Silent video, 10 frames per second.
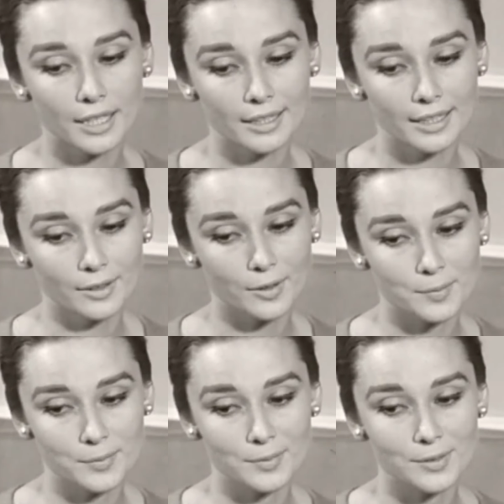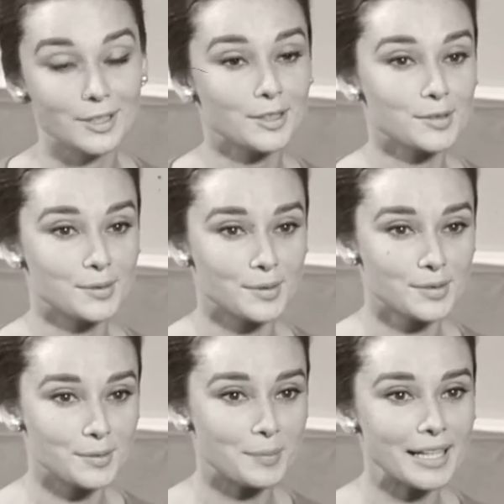you differentiate
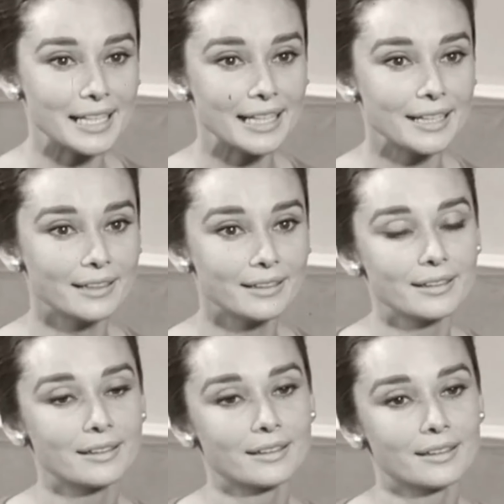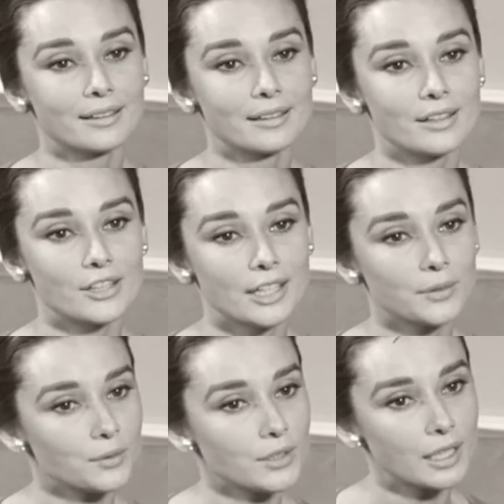yourself from other people, from
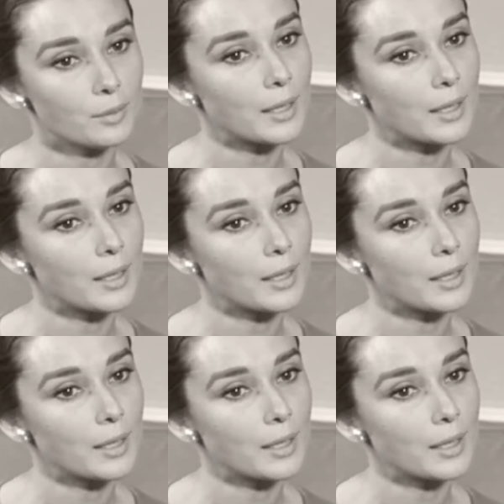other women